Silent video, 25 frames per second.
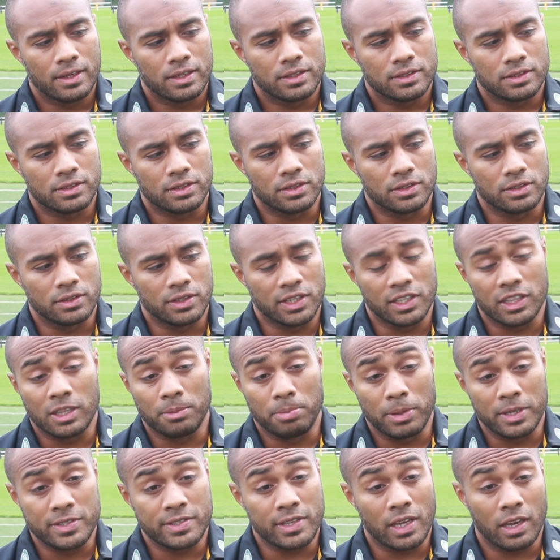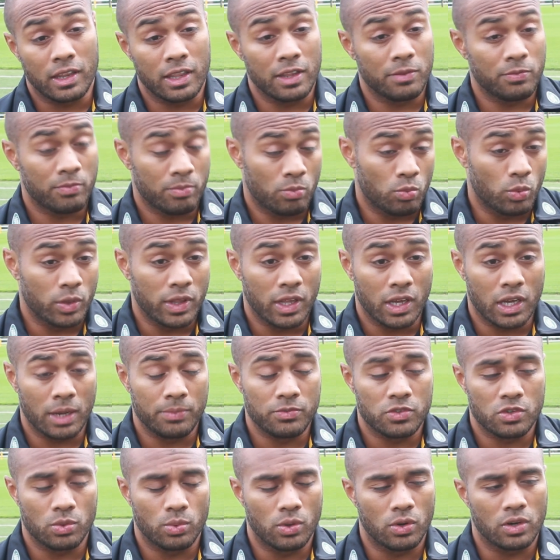to get the best out of them when they come
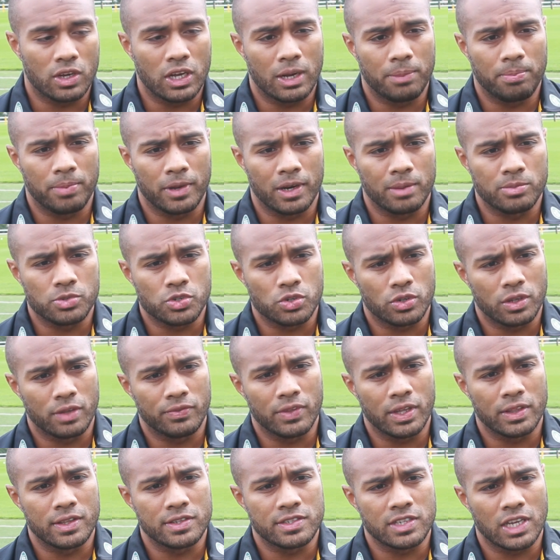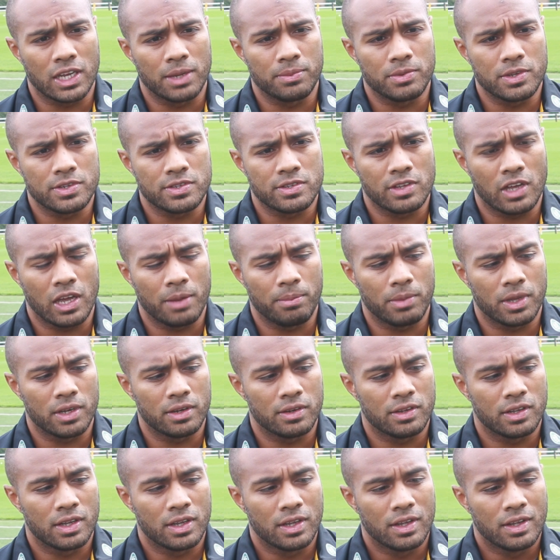to World Cup, and I'm sure they've done the same this time,
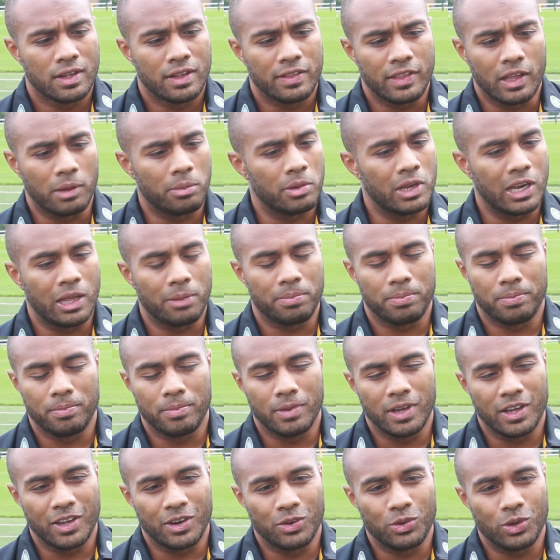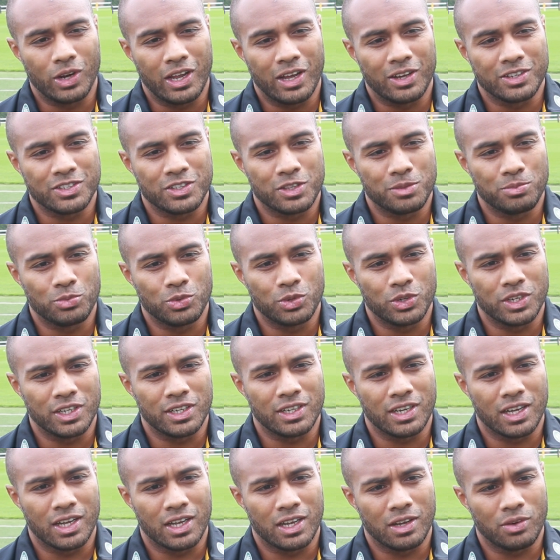and they'll be up at all hours of the
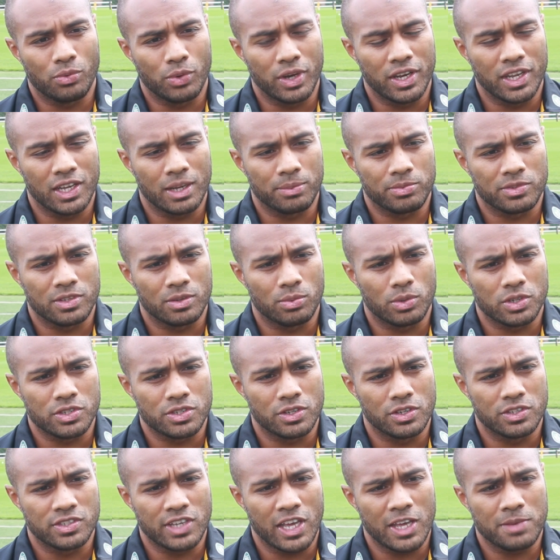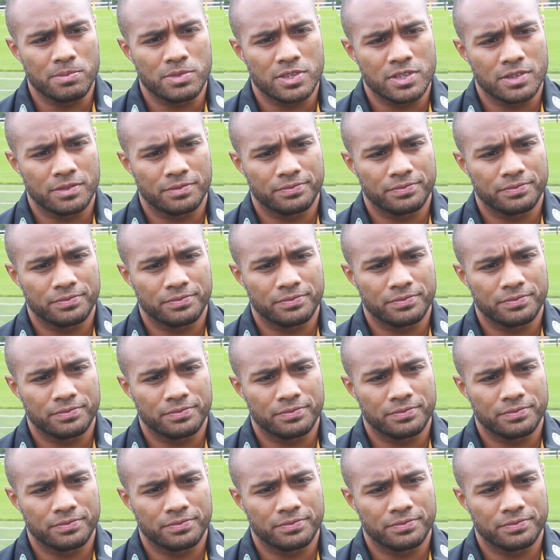morning waiting up to watch those games.